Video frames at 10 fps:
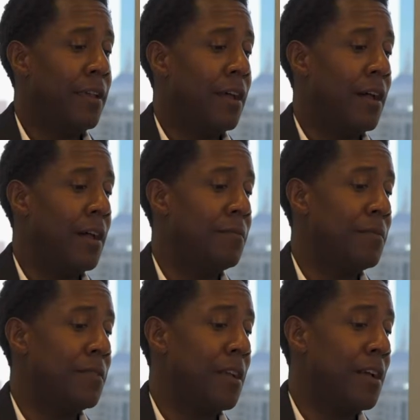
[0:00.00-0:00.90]
Um,
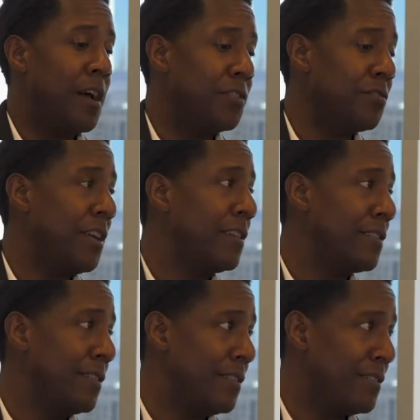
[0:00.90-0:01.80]
the country is
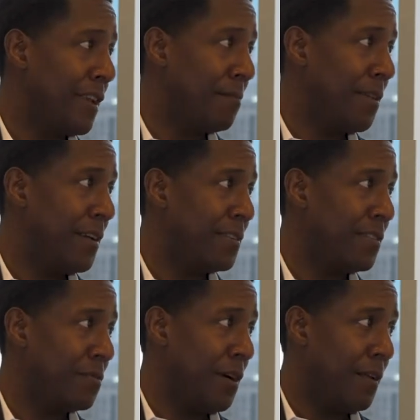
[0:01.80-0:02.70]
in the same place
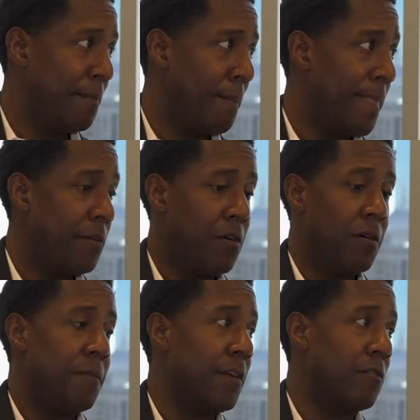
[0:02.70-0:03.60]
as well. Mm-hmm. We're
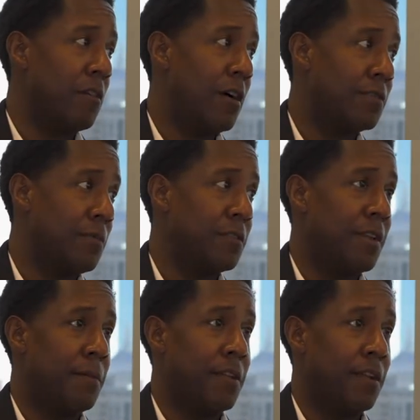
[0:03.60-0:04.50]
a microcosm of what's
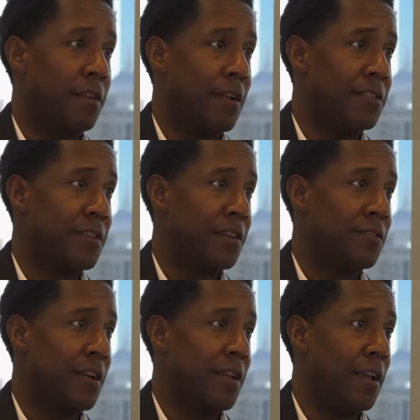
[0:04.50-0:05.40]
happening in the United States
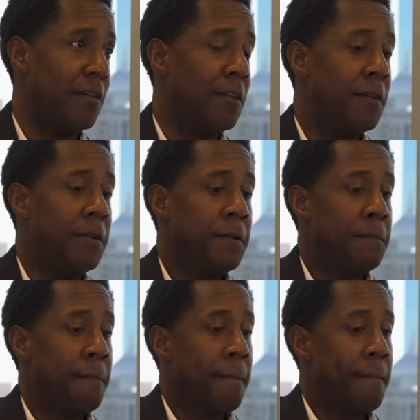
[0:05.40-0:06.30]
right now.
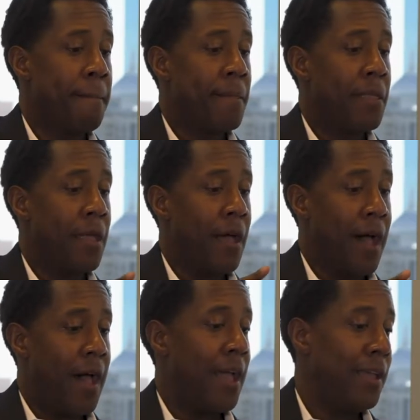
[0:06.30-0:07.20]
Mm-hmm.
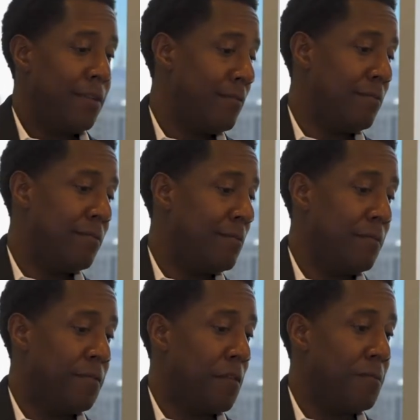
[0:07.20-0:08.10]
I,
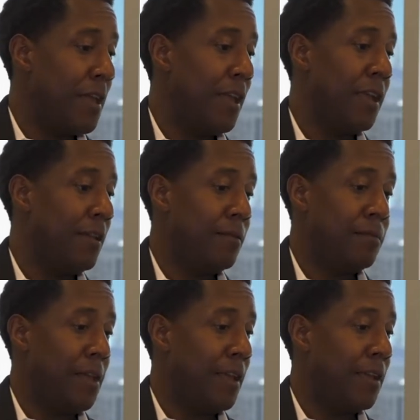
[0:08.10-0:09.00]
for me,
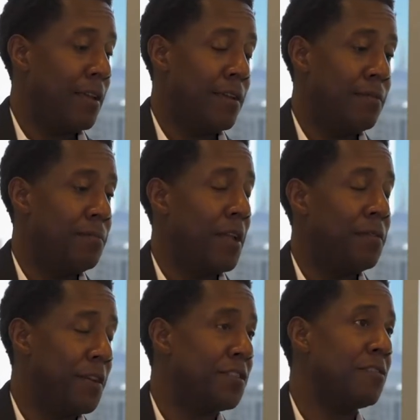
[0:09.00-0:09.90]
being a
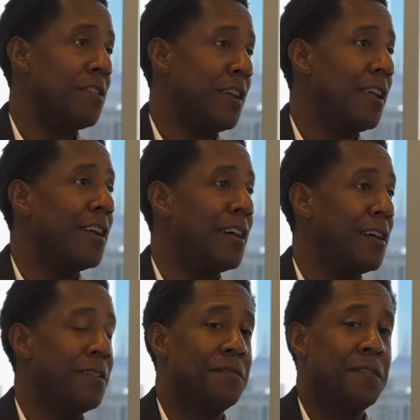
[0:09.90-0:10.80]
beneficiary
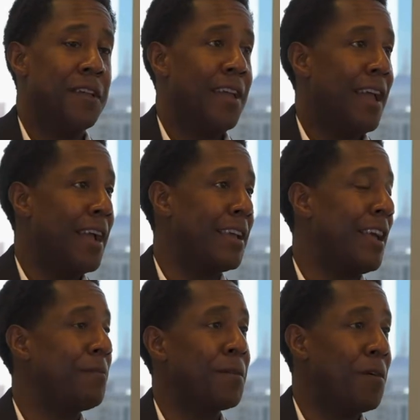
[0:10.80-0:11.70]
of
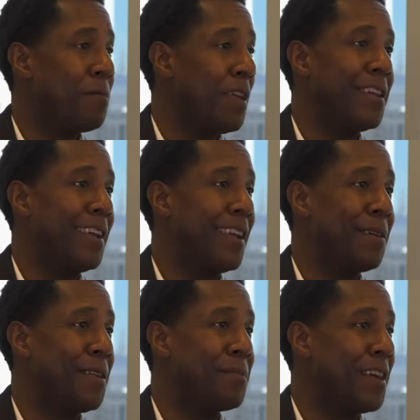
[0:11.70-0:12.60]
economic mobility, I
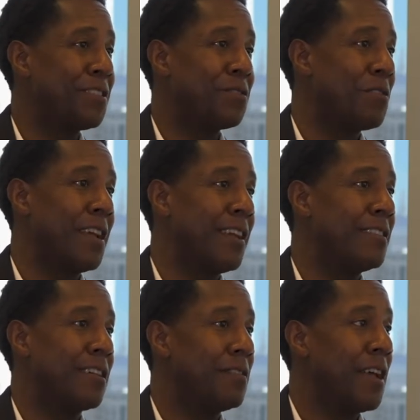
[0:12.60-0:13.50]
mean, my story
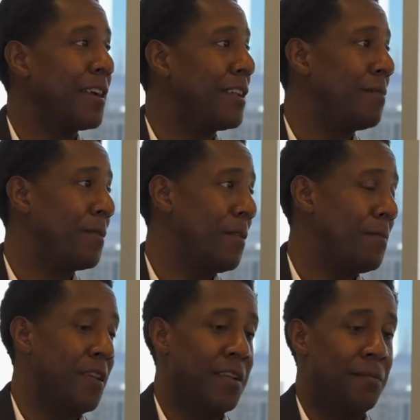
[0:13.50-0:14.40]
is of economic
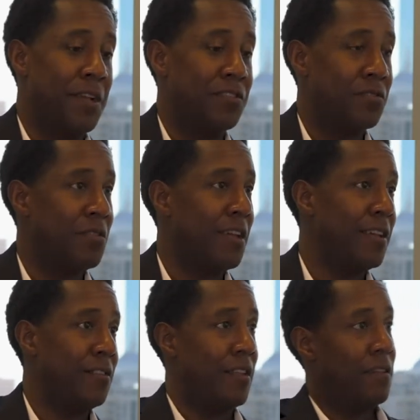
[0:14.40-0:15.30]
mobility. My mm-hmm. story
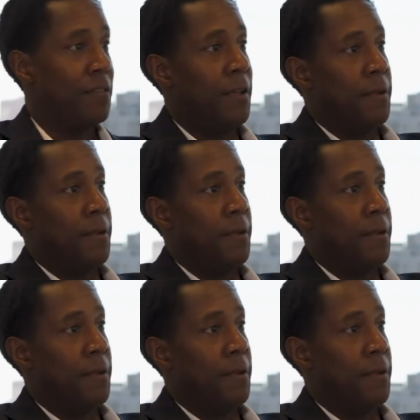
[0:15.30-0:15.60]
is of